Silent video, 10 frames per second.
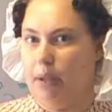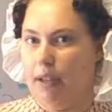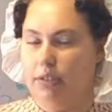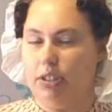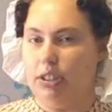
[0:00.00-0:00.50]

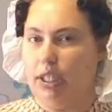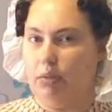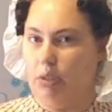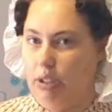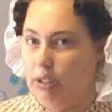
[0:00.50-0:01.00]
pops, just like
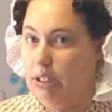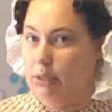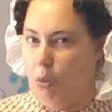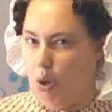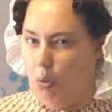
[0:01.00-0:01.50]
really
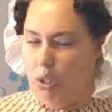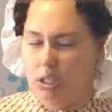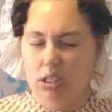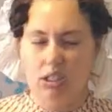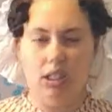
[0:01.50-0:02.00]
small
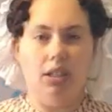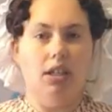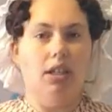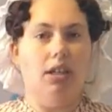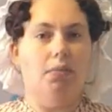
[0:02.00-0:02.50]
ones,
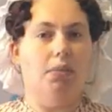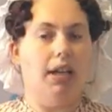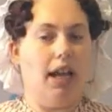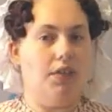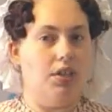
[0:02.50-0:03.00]
but I
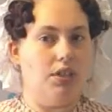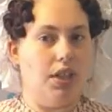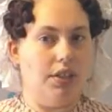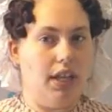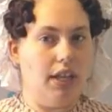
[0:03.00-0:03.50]
haven't
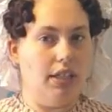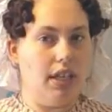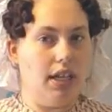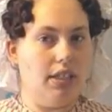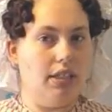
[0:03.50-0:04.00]
done that
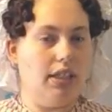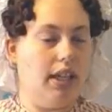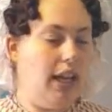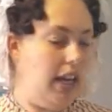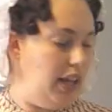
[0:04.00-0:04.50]
yet,
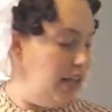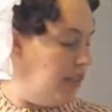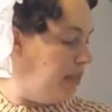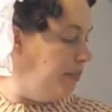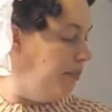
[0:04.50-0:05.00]
and
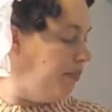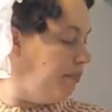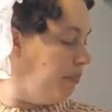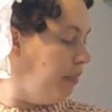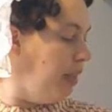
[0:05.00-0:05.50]

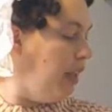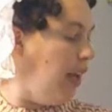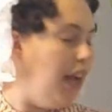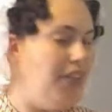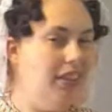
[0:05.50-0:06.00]

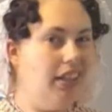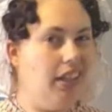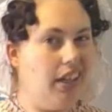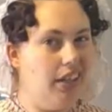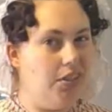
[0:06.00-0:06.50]
I think they
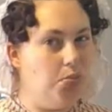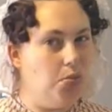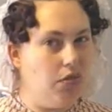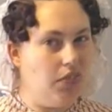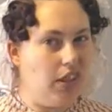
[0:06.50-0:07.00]
kind of do
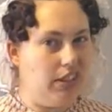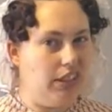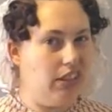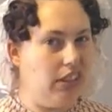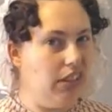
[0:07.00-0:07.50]
poop out
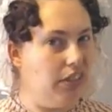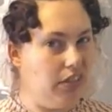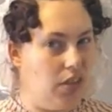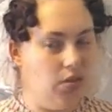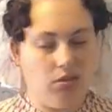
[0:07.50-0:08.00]
decently on
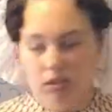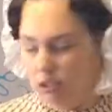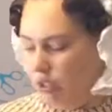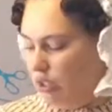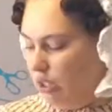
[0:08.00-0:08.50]
their own.
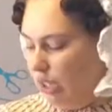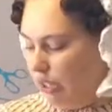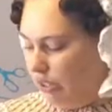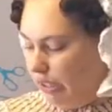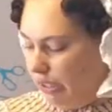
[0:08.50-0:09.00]
I
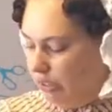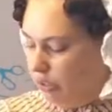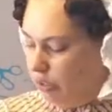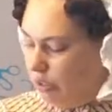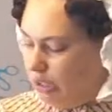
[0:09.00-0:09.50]
just think it
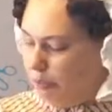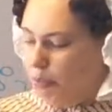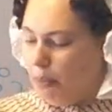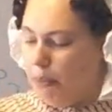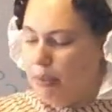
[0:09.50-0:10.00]
it
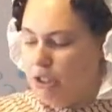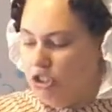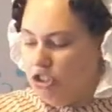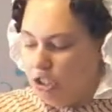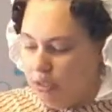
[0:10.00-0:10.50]
probably
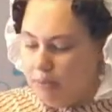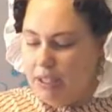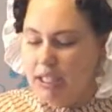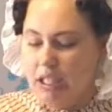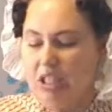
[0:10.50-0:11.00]
should
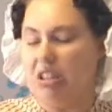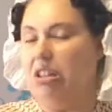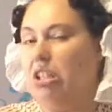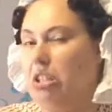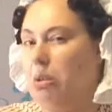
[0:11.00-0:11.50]
be a
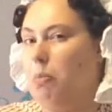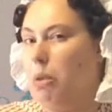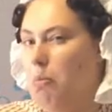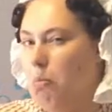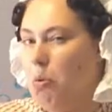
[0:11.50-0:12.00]
little
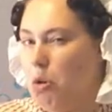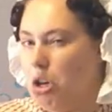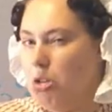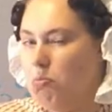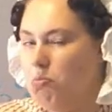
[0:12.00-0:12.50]
bit
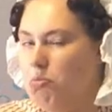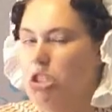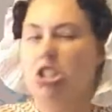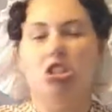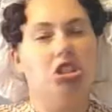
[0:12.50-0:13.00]
more,
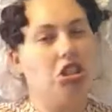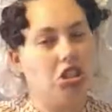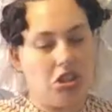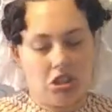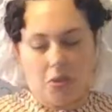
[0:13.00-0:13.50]
just just a
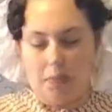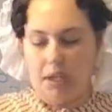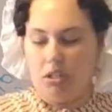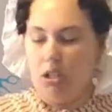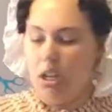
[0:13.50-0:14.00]
little
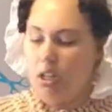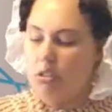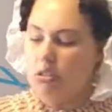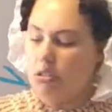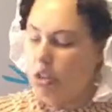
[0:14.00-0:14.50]
bit, not
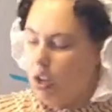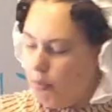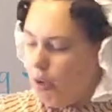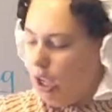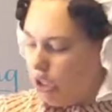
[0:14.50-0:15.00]
not
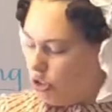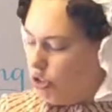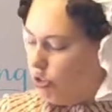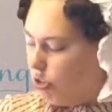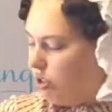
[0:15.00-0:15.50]
much,